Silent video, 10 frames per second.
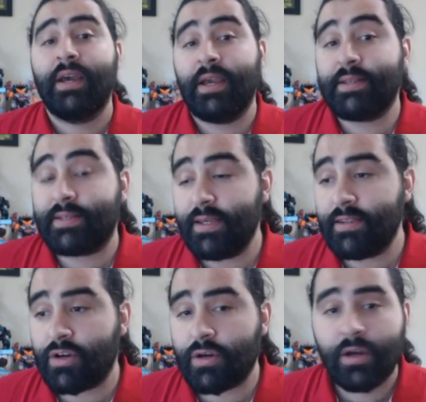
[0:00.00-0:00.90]
it's
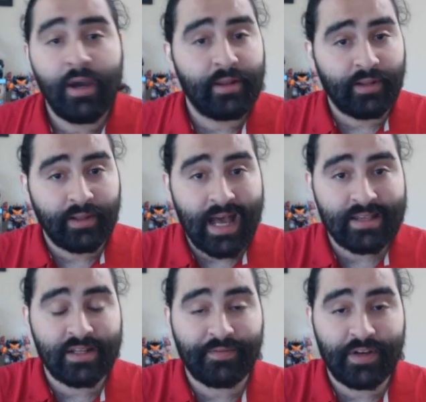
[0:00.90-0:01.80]
either The
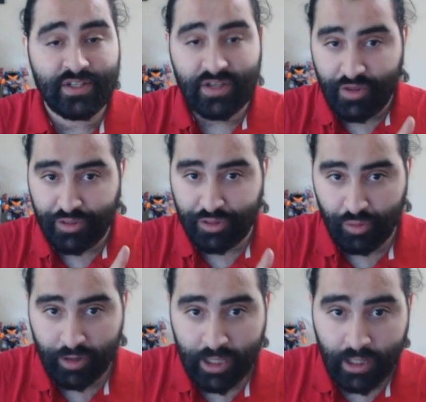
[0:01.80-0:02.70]
Last of Us
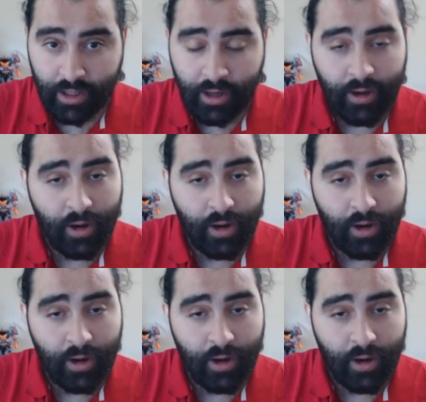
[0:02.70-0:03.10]
3